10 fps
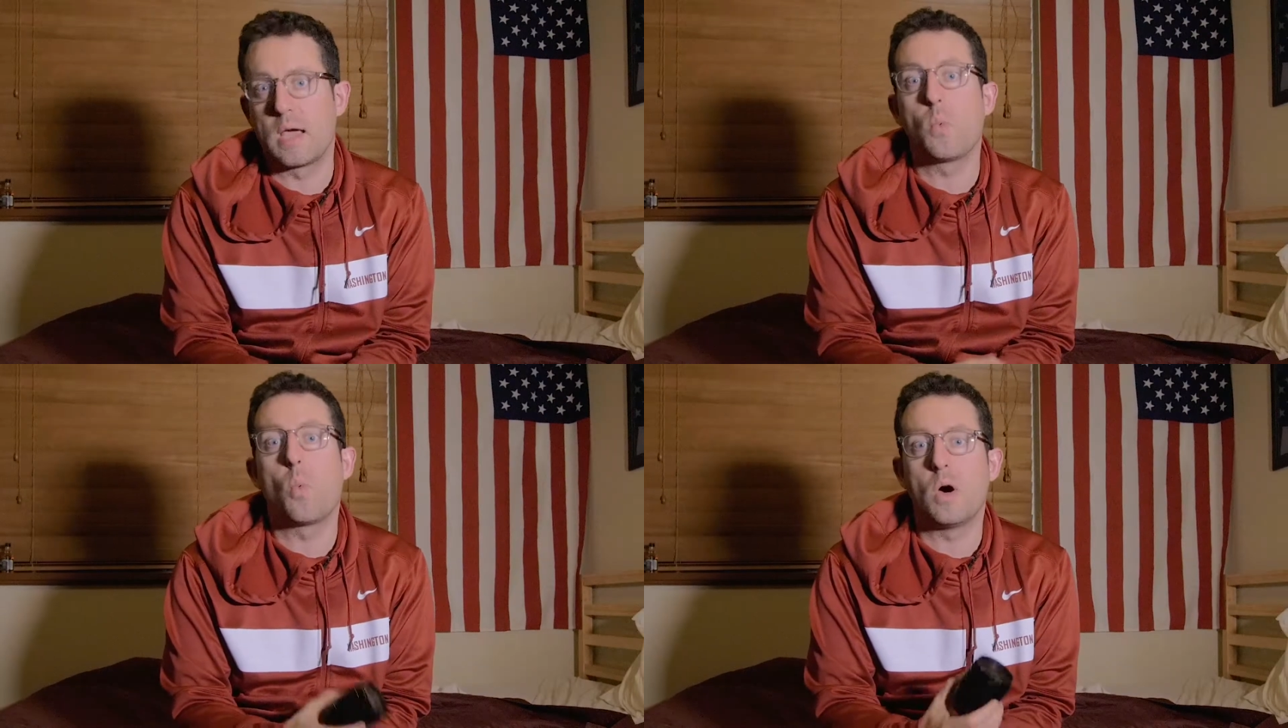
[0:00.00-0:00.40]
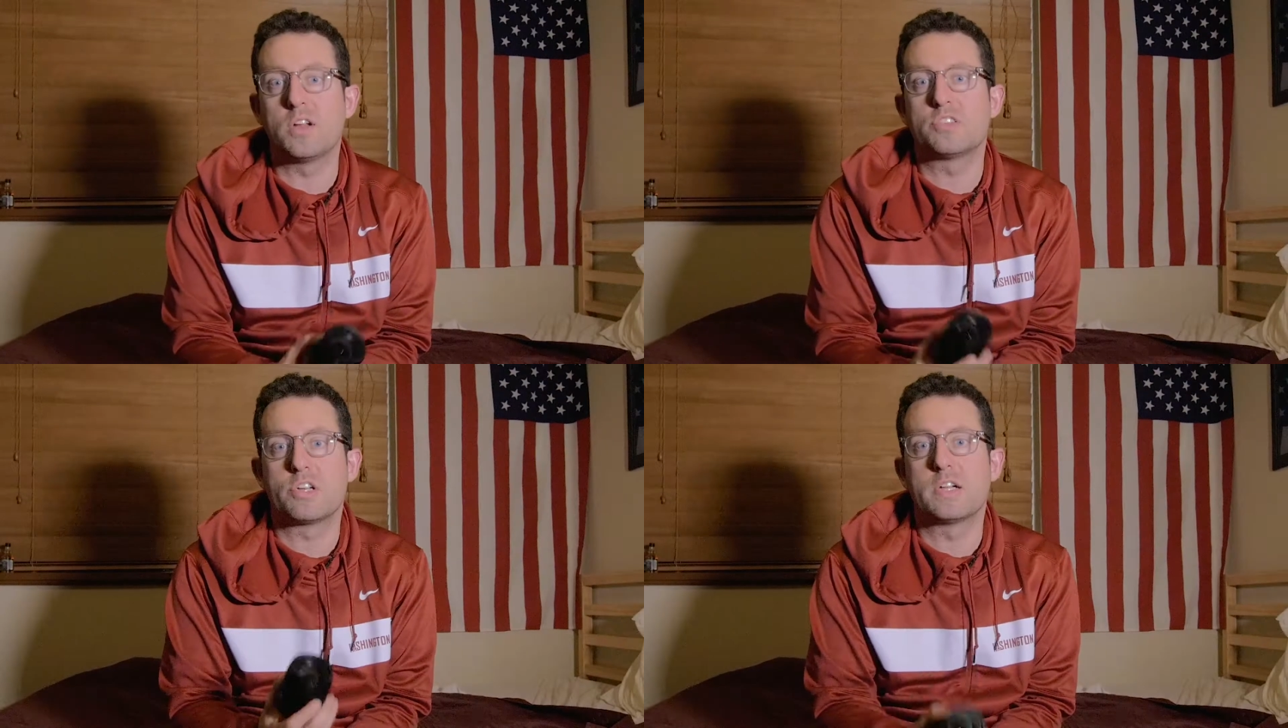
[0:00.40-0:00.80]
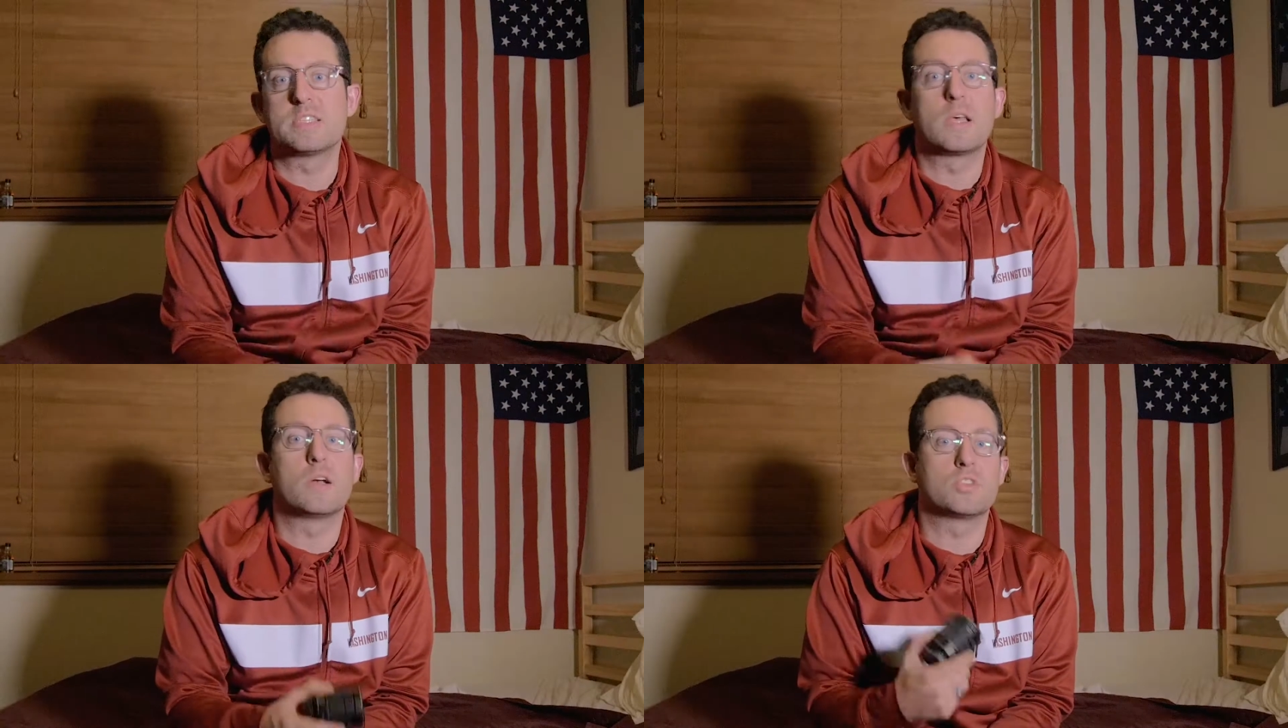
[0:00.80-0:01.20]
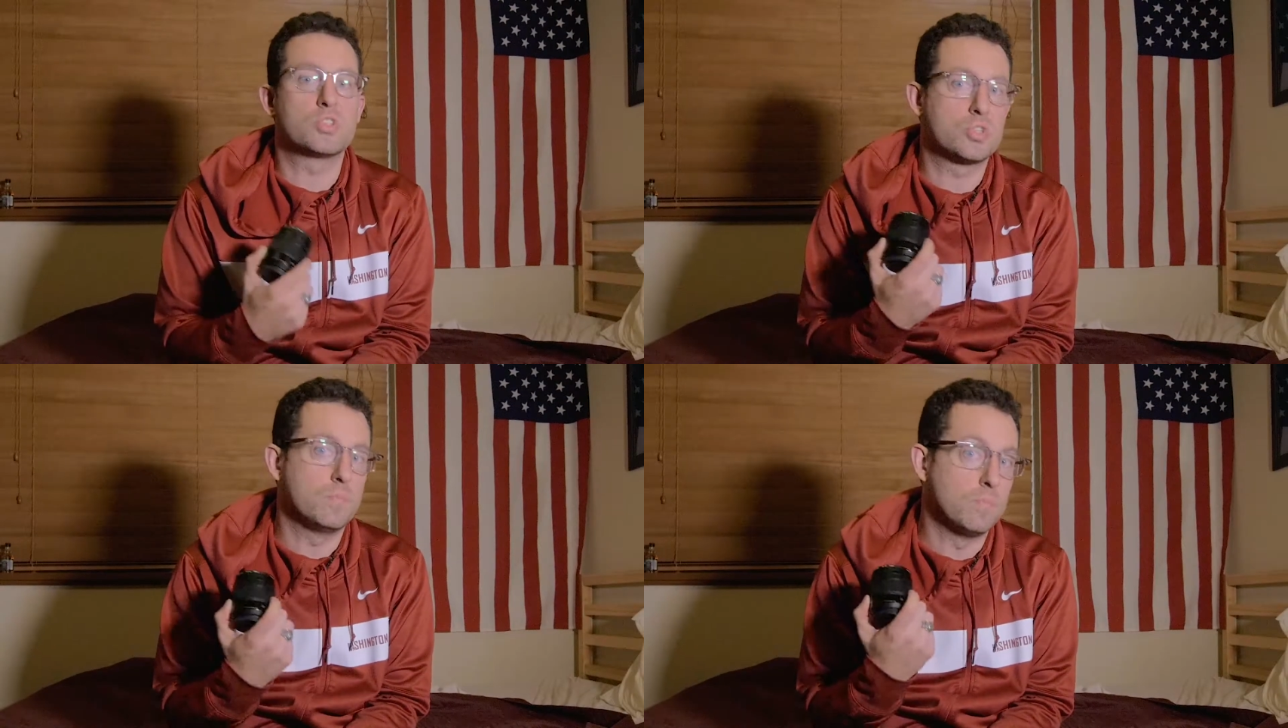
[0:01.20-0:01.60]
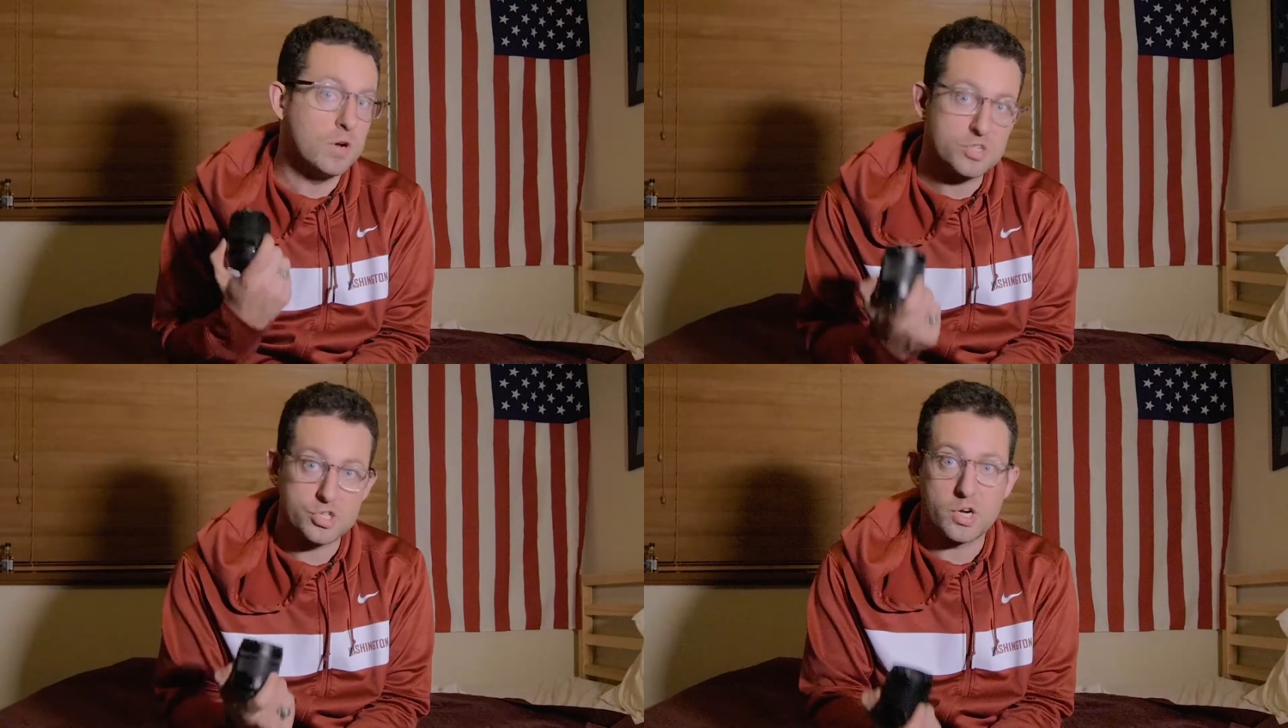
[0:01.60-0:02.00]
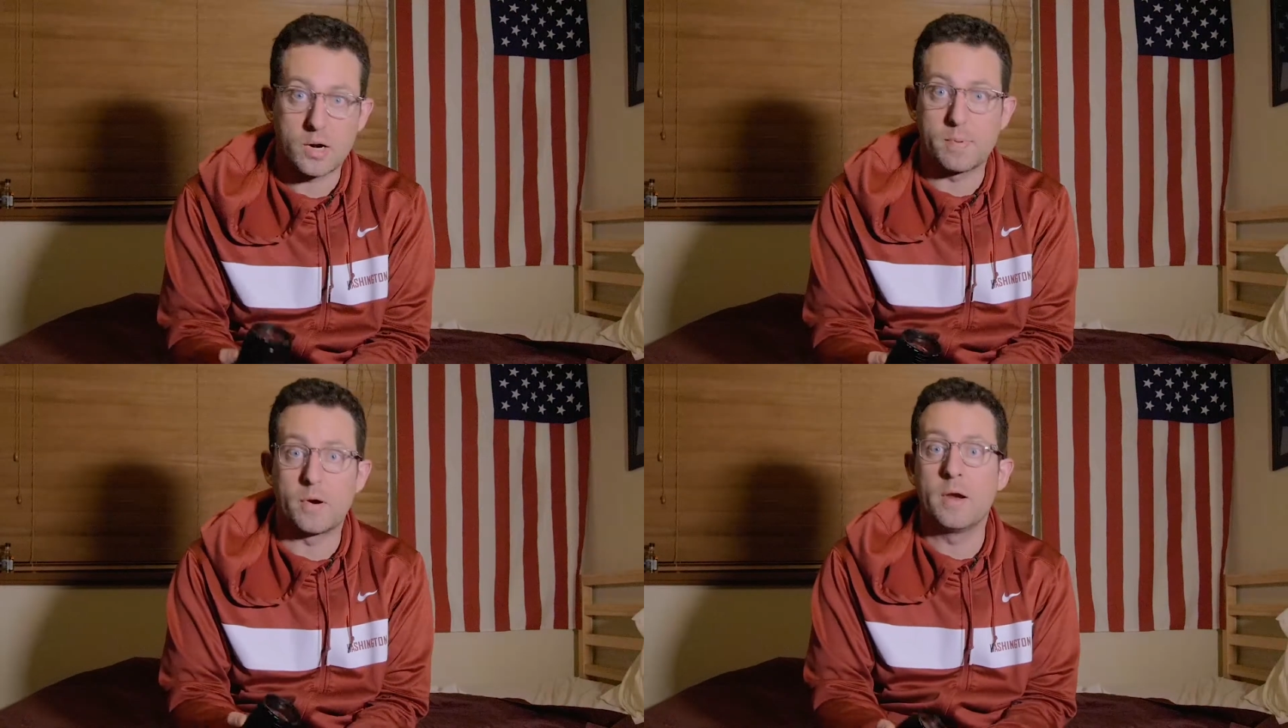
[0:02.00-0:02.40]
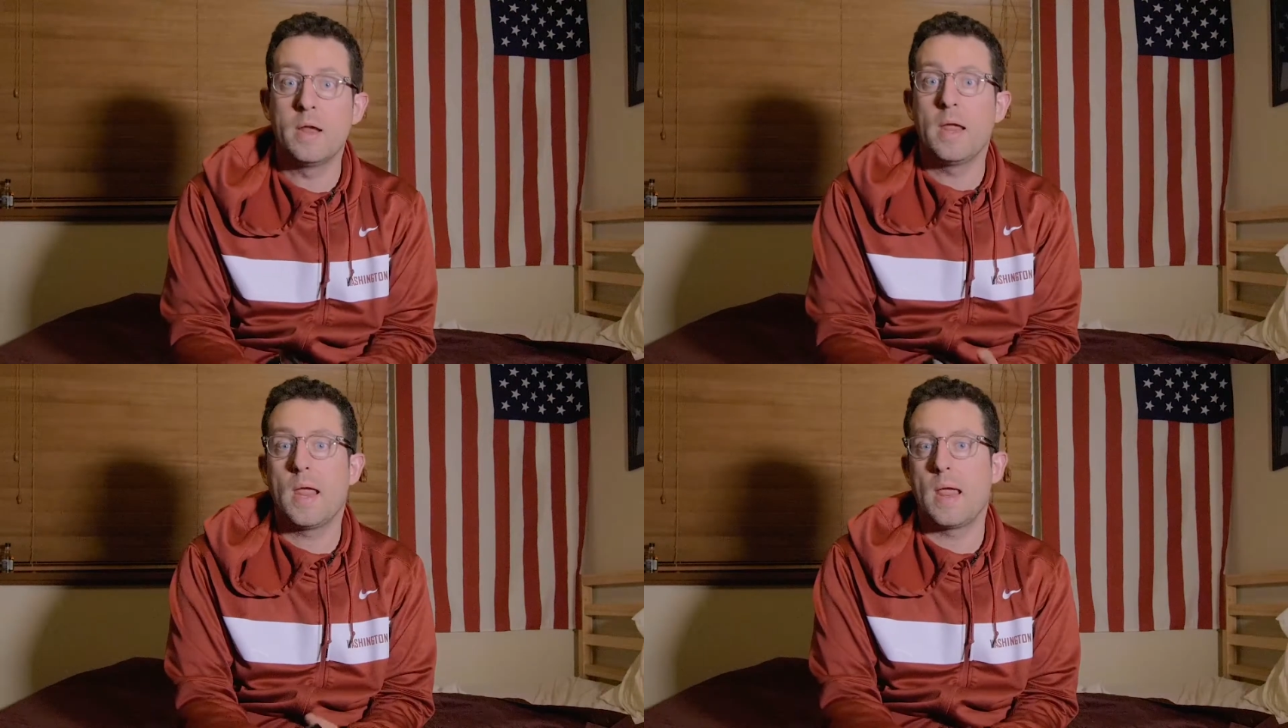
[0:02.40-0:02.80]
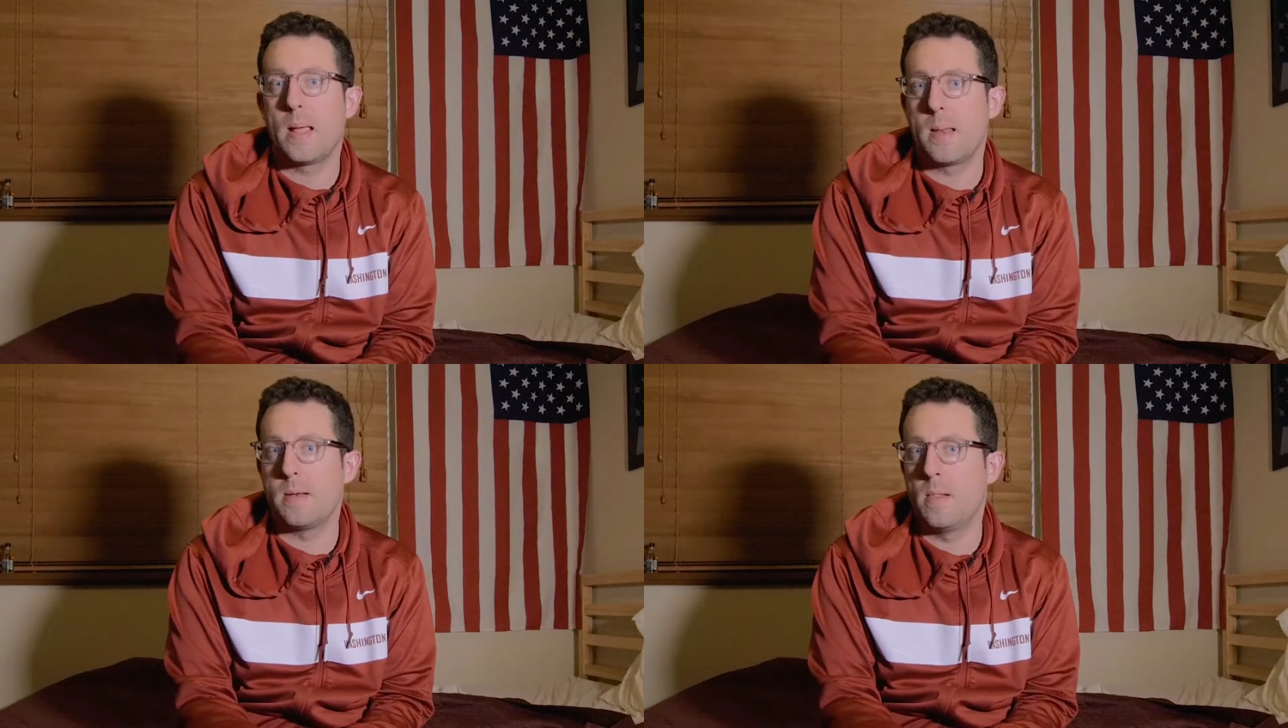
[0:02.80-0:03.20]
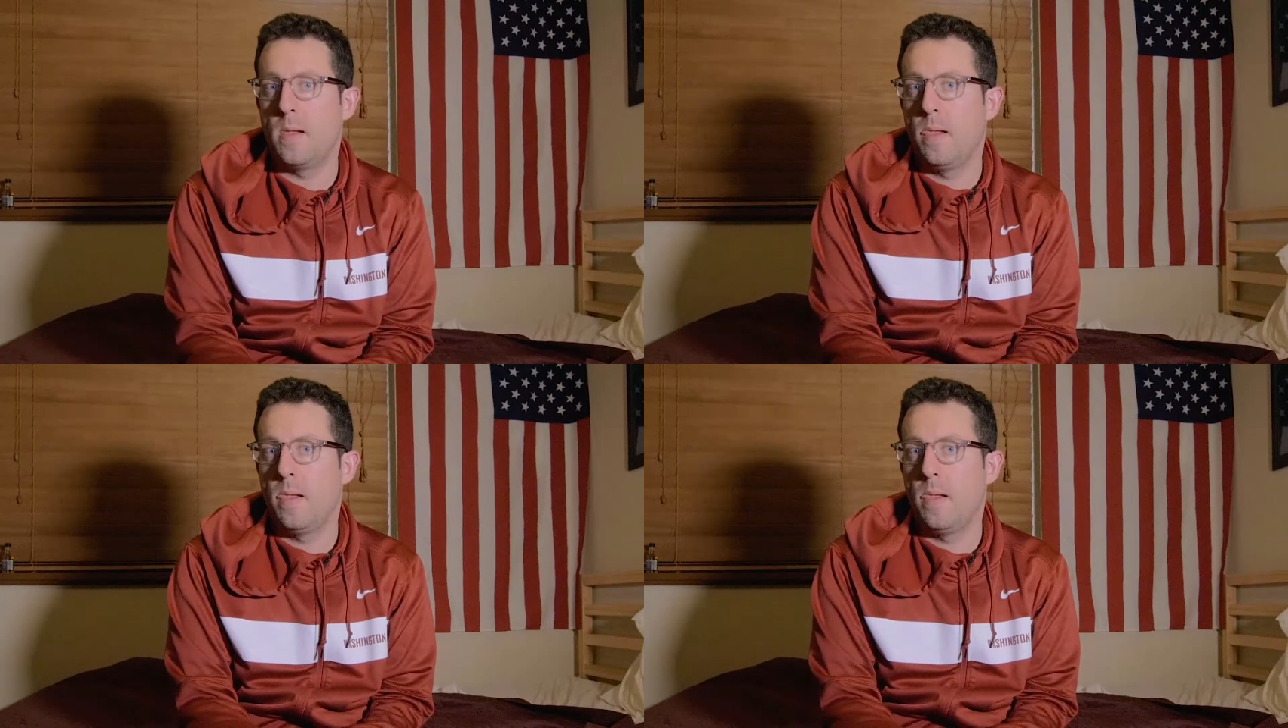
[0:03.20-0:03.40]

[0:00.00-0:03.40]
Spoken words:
I want shots that are much sharper and